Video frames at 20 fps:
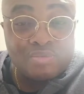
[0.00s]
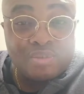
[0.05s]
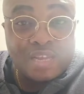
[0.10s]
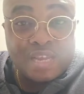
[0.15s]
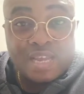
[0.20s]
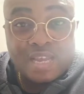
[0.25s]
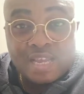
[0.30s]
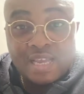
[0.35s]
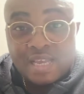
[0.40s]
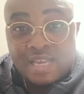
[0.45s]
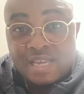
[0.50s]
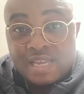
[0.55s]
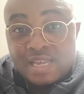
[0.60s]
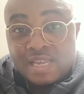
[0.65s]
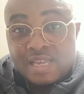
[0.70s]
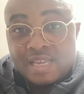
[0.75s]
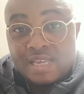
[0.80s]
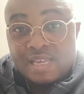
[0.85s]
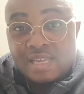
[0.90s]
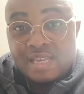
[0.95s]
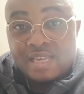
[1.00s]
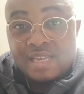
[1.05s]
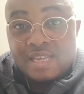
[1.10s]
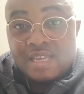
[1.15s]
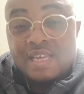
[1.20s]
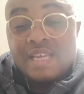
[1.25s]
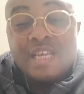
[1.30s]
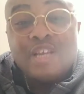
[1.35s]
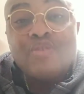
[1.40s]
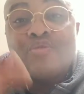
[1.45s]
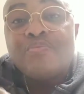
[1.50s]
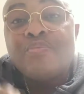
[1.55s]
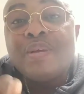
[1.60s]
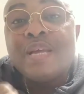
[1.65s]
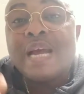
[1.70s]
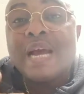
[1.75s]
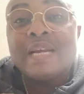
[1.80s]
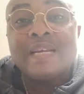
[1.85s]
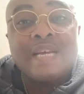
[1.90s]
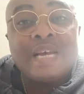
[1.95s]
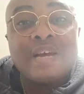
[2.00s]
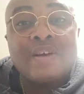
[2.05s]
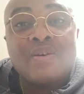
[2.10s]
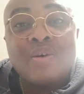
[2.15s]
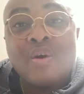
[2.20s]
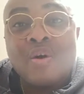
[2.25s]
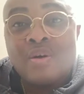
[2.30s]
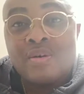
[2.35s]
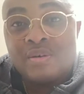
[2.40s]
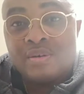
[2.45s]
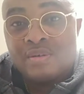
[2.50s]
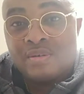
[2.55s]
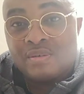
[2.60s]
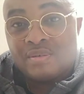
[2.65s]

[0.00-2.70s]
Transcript: today. He will be an Aaron.